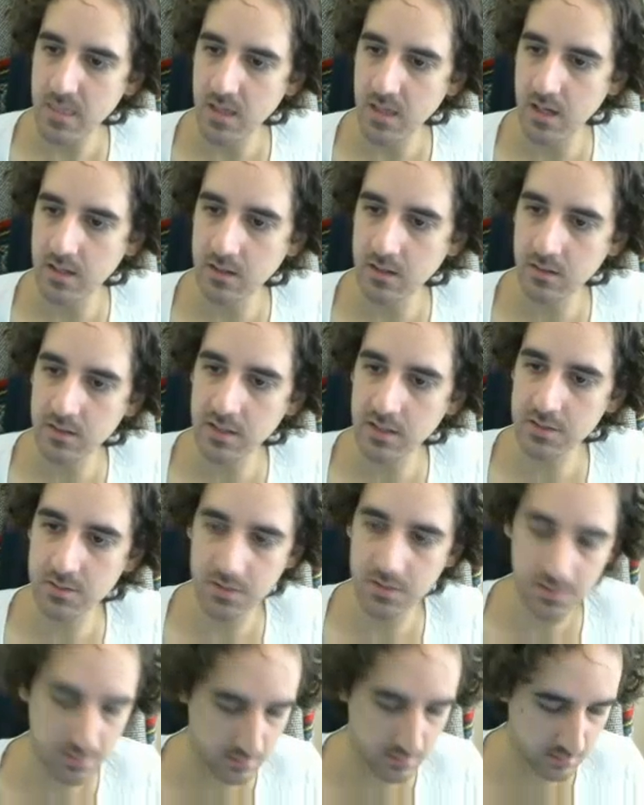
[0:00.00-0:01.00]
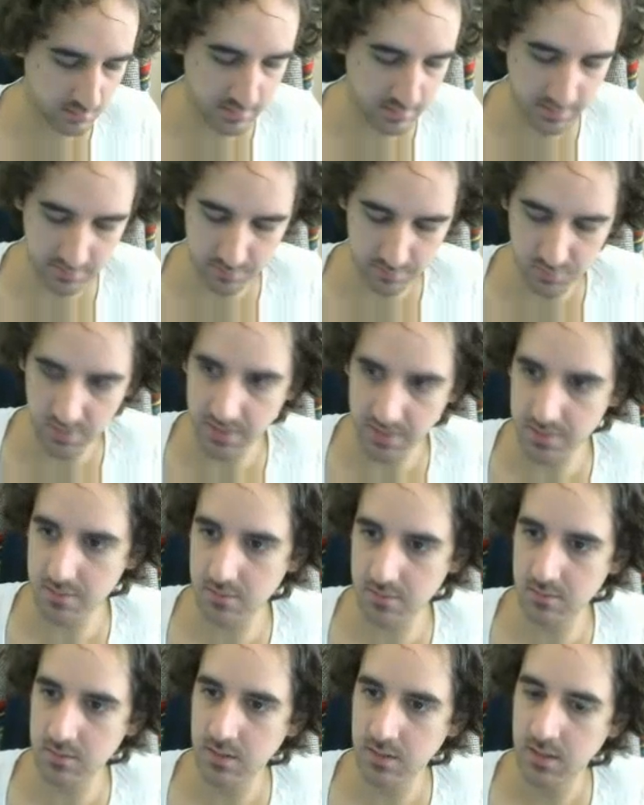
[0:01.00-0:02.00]
And I'm going to actually show you an
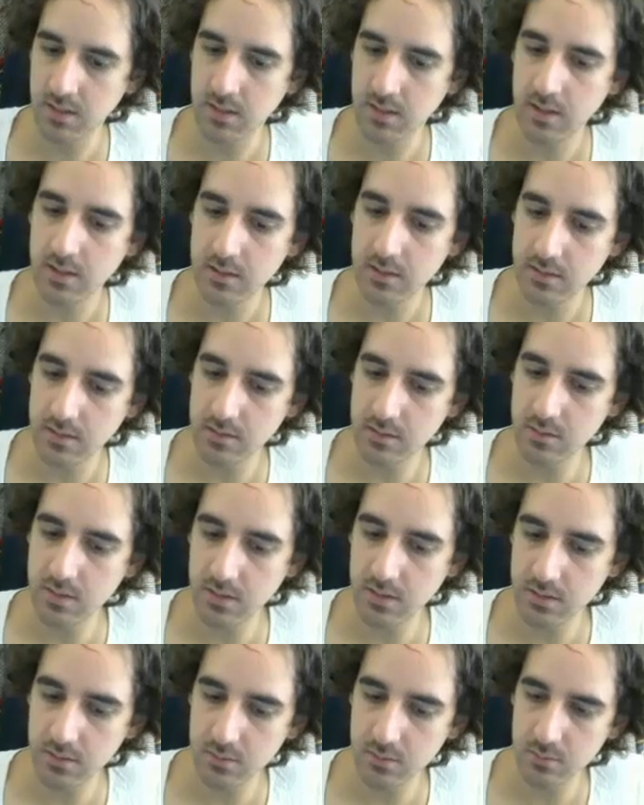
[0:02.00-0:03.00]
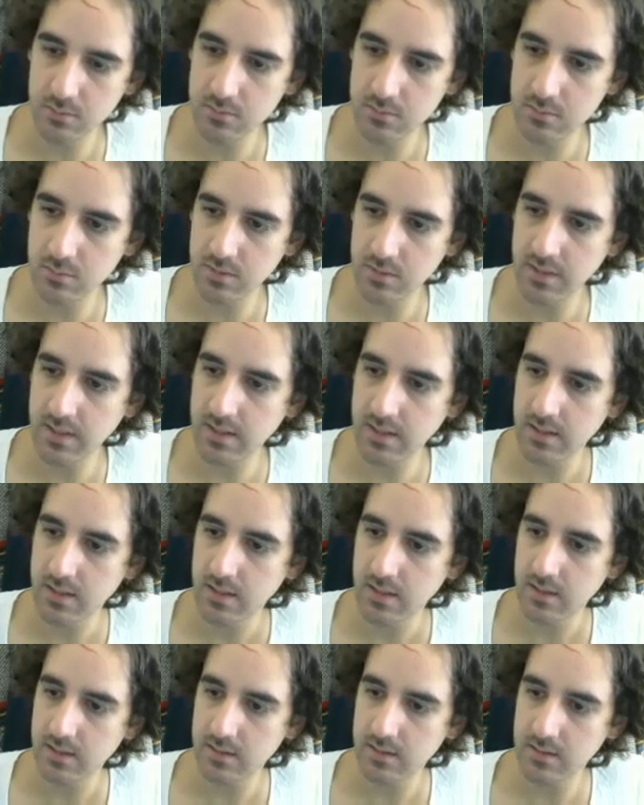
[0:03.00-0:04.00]
expression that you can use to get
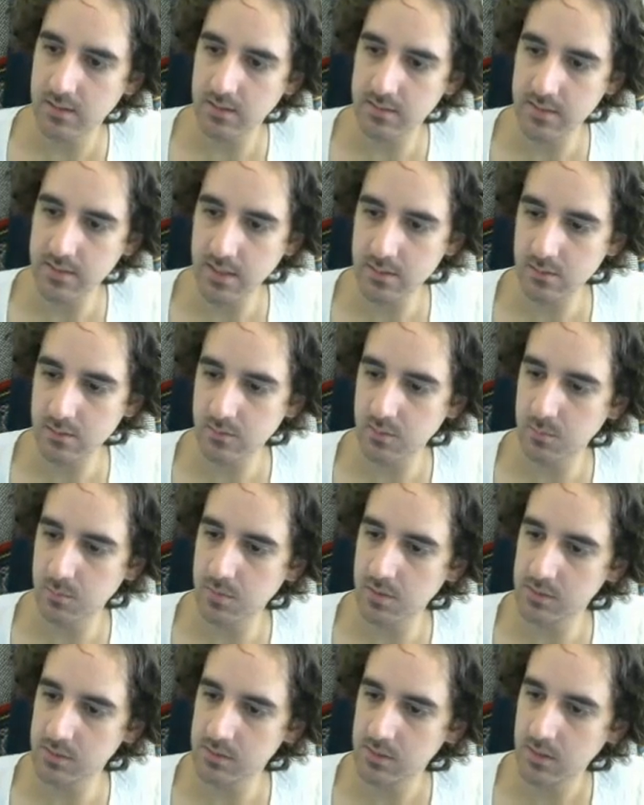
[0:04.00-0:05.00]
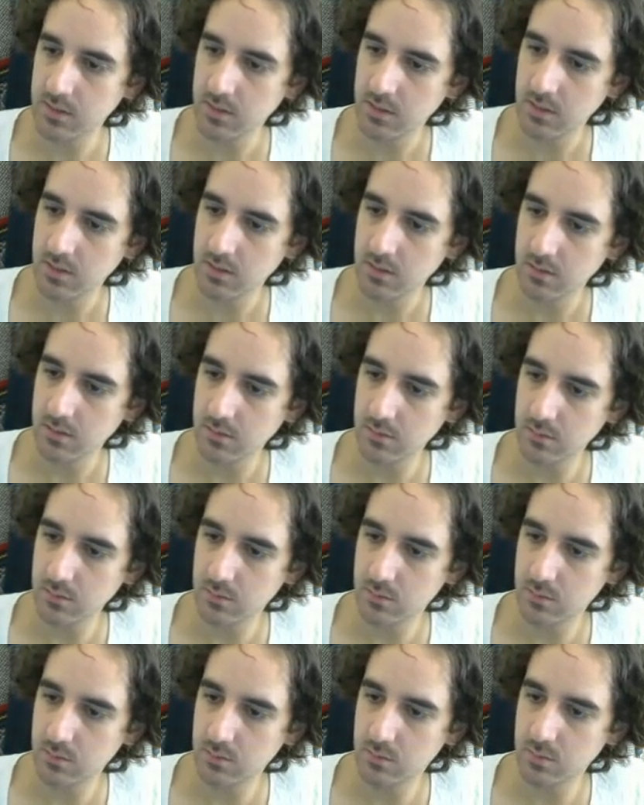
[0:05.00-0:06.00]
the size of the blur
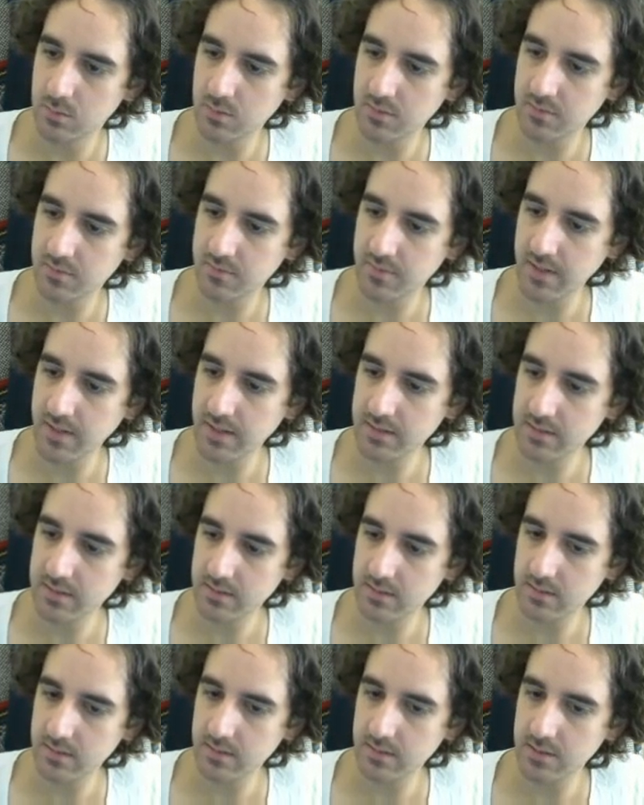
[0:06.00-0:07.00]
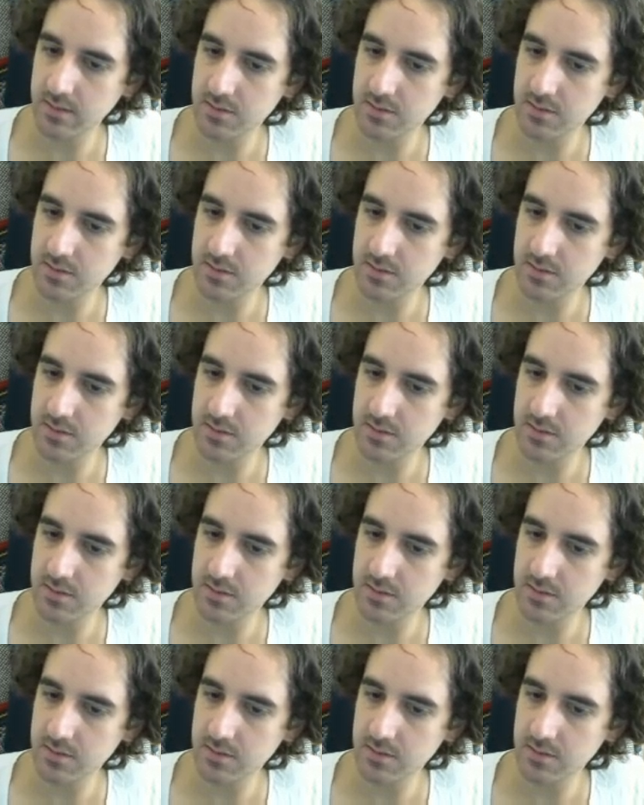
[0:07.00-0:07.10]
to affect the